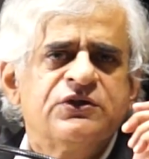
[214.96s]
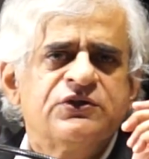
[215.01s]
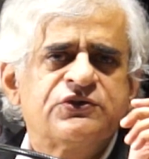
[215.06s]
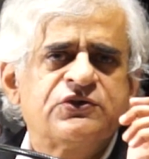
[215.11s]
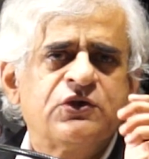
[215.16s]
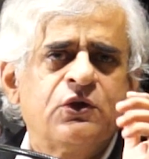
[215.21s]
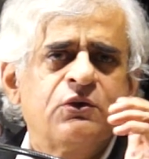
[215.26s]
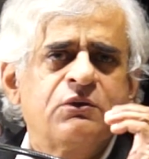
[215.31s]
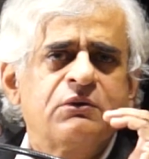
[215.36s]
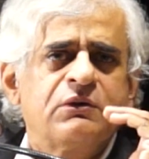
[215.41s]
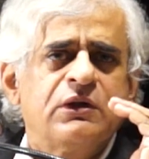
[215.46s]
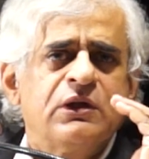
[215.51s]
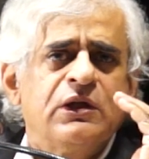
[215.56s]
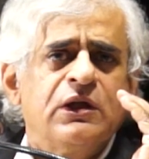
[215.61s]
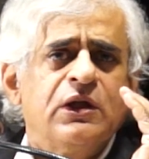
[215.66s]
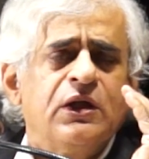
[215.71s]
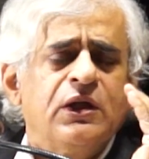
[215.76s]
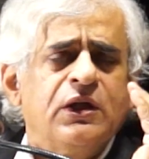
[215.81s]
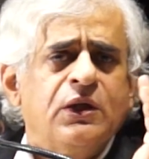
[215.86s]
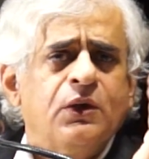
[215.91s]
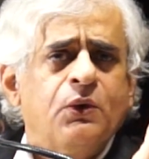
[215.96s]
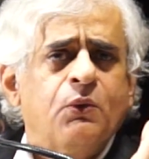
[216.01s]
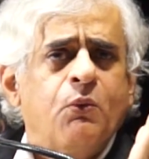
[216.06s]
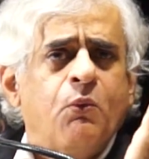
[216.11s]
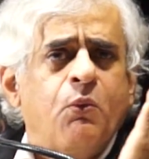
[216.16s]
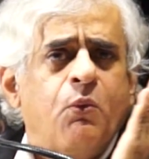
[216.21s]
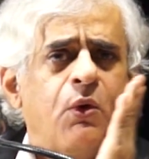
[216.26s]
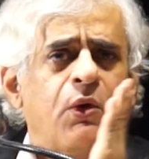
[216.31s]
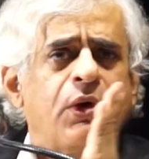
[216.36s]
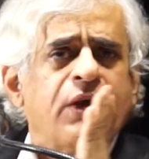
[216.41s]
So,
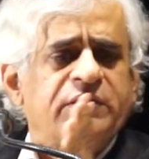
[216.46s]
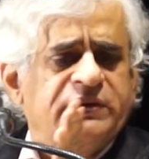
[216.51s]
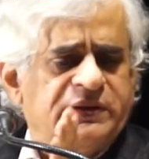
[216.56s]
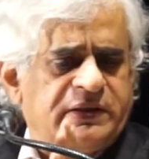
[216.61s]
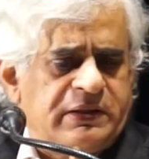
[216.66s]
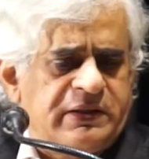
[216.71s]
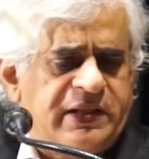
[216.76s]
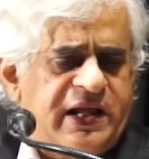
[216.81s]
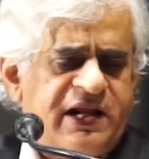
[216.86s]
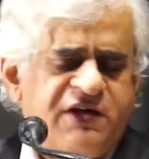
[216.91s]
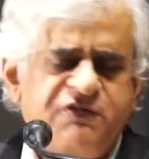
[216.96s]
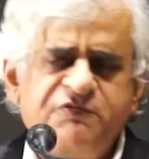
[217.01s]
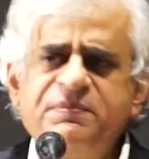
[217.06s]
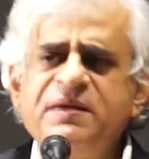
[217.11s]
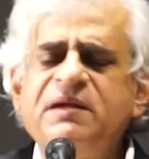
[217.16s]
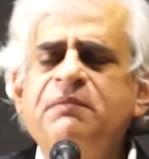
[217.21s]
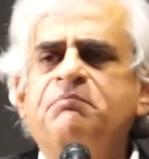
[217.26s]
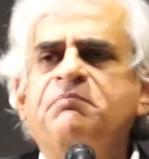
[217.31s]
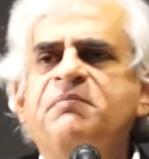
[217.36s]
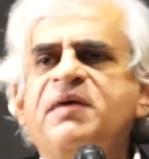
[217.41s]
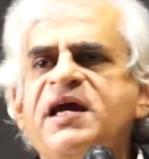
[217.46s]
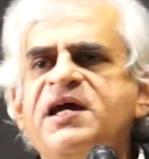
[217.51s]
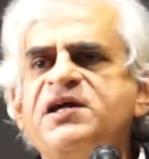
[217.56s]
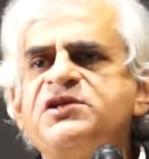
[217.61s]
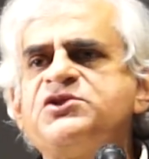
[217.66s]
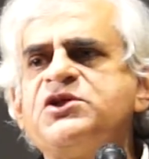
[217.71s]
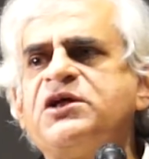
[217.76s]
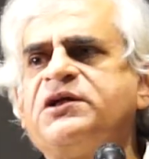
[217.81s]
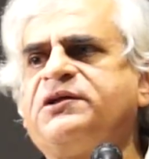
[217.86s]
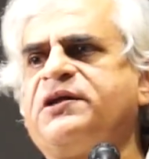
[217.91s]
there have been
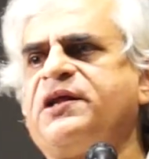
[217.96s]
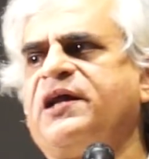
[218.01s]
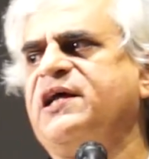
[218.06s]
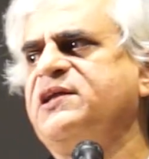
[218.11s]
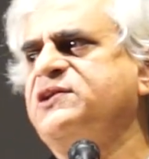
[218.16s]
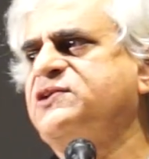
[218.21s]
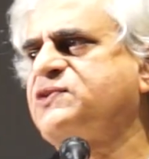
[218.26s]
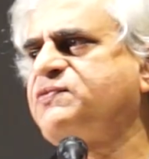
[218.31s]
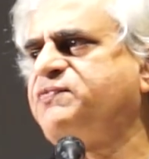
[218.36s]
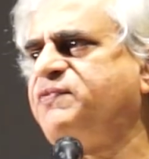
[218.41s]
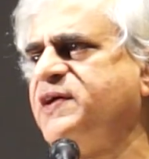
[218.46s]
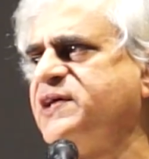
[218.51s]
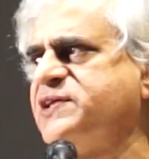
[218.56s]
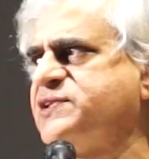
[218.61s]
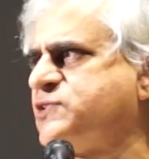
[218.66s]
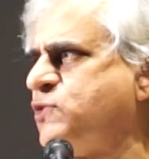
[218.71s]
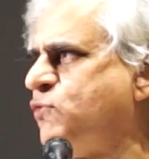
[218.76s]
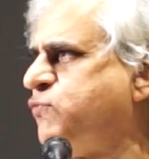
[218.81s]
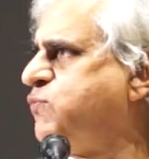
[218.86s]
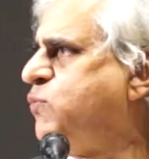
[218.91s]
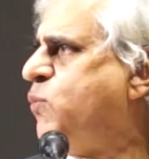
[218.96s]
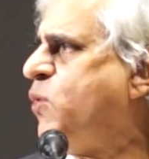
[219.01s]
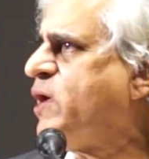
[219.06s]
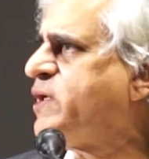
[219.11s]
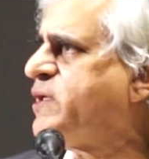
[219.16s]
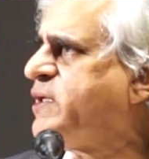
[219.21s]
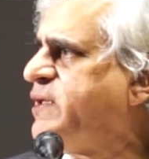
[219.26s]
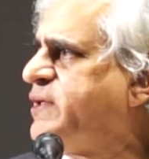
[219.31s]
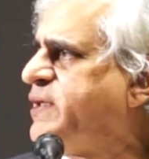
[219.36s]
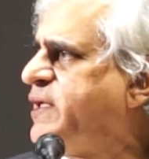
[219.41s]
major transfers of
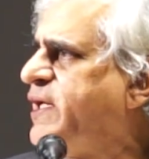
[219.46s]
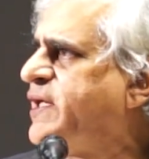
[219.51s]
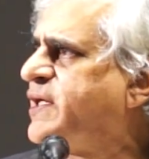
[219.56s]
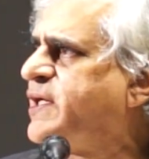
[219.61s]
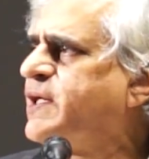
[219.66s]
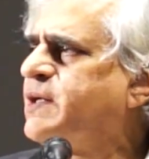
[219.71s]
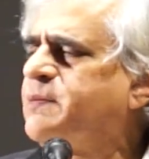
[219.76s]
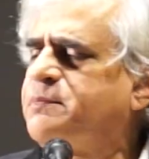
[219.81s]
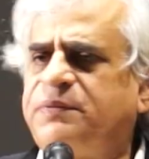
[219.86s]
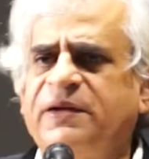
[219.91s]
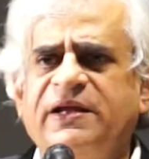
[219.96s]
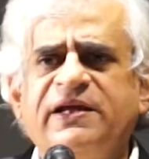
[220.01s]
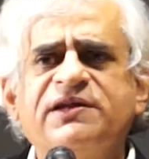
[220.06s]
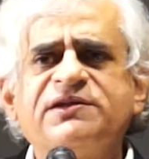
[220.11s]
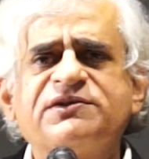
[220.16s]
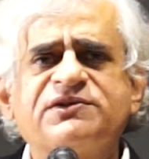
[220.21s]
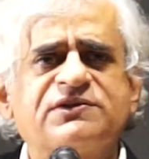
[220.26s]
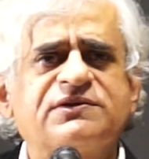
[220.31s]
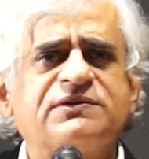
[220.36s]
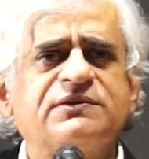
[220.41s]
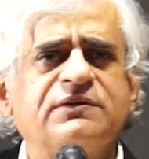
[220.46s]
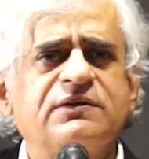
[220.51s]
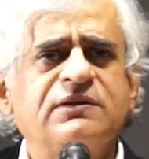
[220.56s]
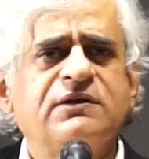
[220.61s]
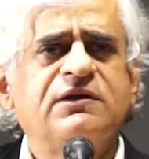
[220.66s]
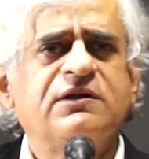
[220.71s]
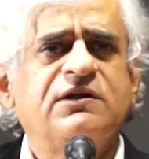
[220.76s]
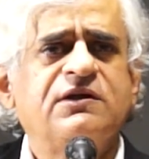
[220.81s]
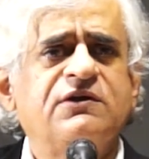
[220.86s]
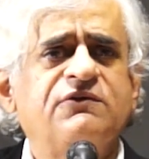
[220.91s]
water taking place,
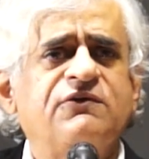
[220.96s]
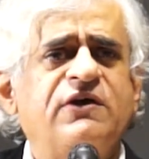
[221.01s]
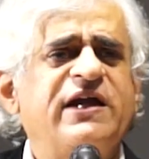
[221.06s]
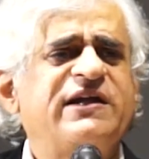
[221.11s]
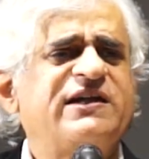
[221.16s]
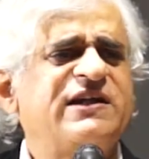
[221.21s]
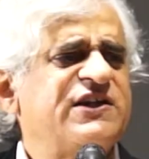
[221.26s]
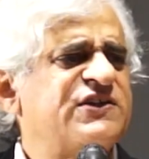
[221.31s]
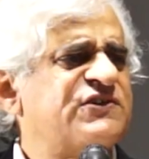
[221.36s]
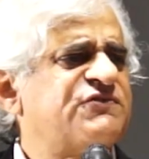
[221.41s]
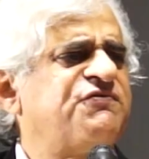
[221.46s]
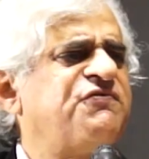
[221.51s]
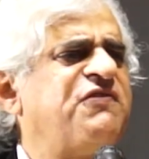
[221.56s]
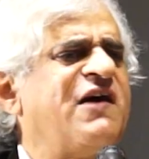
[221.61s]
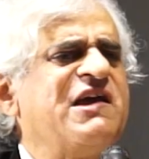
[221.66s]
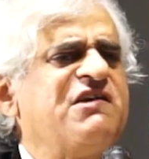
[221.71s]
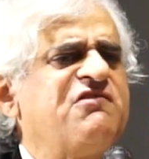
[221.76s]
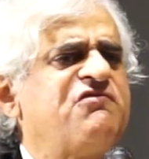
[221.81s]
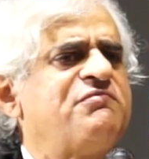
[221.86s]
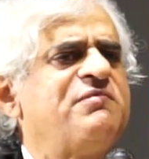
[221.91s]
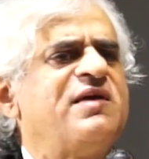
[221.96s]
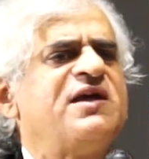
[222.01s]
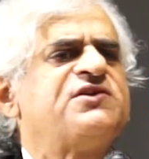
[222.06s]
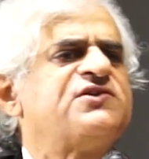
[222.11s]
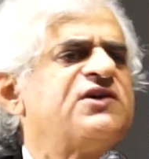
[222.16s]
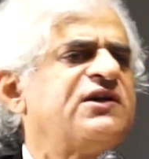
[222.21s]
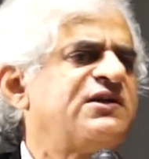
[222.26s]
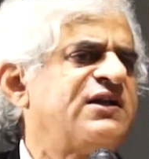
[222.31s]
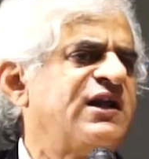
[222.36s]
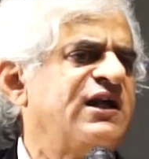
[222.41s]
at least 5
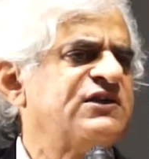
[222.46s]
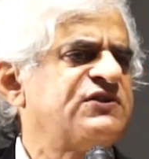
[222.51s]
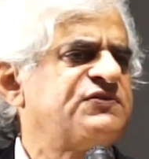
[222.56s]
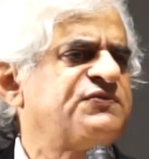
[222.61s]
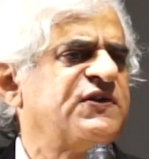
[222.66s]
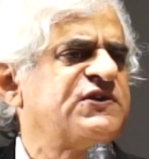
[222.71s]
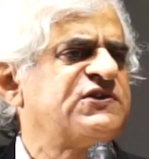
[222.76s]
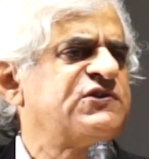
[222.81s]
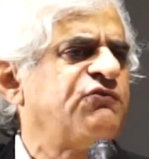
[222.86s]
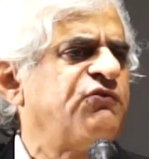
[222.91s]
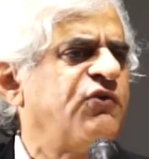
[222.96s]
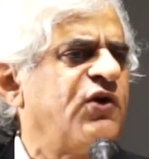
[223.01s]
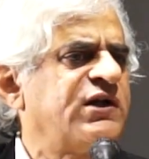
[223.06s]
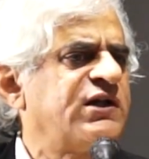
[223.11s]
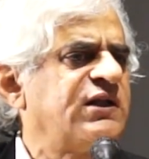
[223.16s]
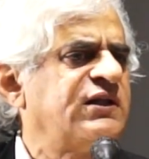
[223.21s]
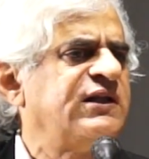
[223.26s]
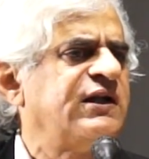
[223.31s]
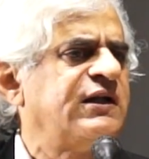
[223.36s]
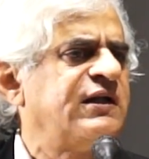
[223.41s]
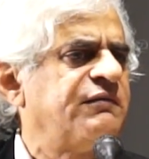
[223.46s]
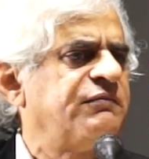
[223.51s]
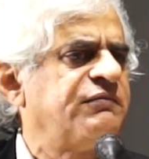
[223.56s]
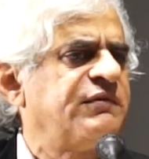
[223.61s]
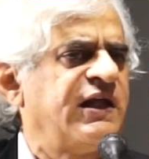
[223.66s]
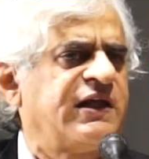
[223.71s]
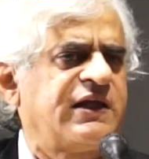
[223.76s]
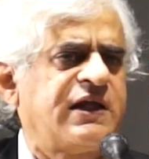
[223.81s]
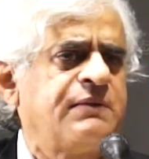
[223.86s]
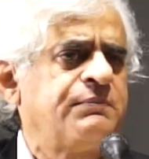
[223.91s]
major transfers of water that
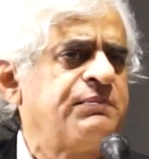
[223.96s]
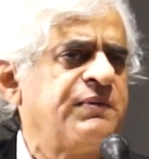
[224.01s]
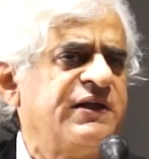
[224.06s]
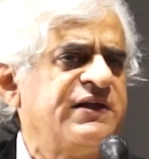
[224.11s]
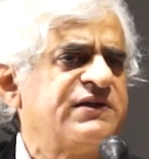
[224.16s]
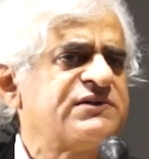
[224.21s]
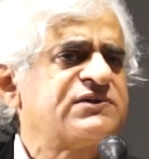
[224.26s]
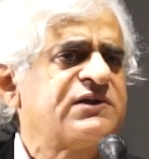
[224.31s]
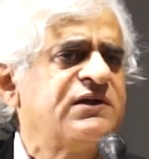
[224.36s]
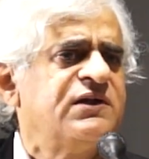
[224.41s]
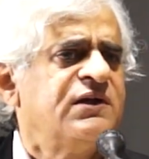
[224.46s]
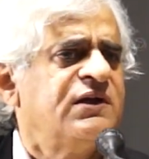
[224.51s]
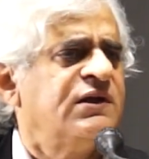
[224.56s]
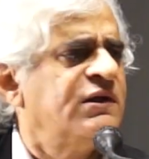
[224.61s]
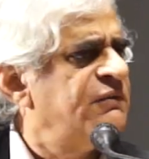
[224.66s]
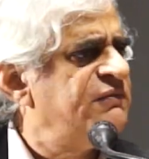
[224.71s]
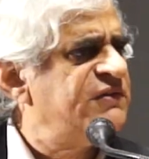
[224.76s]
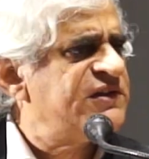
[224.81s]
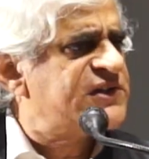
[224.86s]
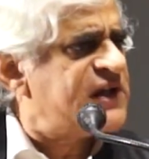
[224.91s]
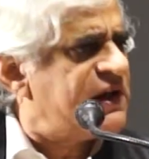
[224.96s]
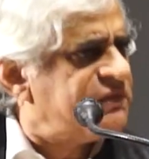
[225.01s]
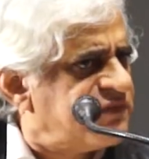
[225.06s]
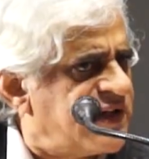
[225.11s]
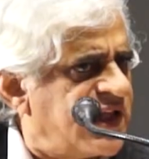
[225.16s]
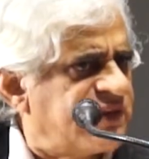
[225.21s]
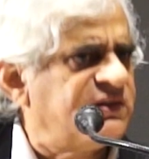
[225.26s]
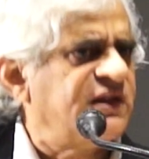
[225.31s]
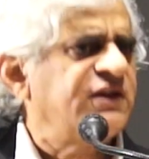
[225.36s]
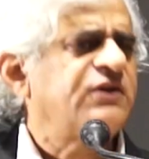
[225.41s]
are taking place, which have
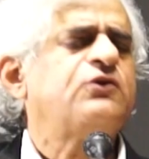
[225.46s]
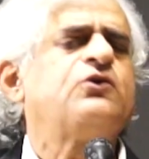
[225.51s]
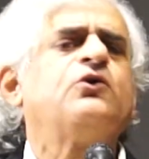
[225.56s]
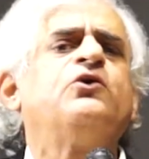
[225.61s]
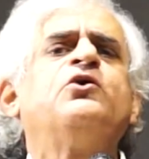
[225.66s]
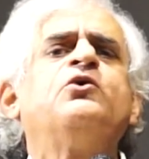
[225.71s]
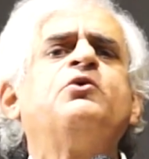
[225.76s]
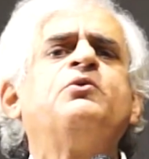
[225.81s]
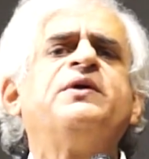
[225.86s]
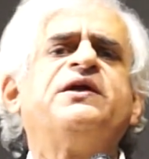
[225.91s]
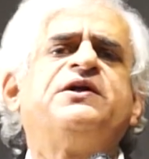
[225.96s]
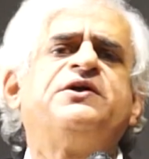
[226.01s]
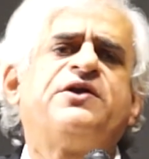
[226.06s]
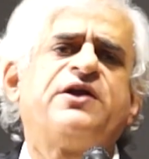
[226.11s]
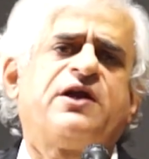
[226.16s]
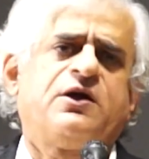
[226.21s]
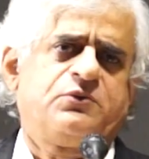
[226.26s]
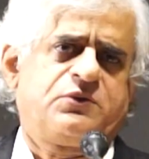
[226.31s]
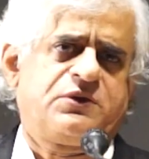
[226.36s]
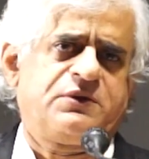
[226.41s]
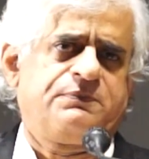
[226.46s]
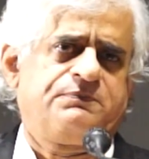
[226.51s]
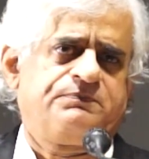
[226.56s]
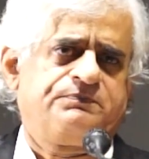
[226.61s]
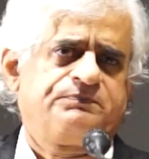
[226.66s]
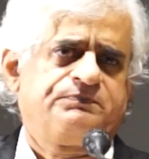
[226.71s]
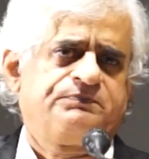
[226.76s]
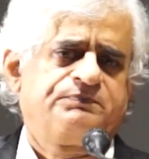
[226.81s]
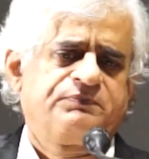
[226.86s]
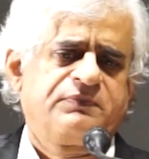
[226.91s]
nothing to do with
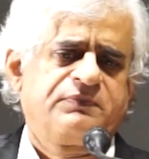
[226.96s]
drought.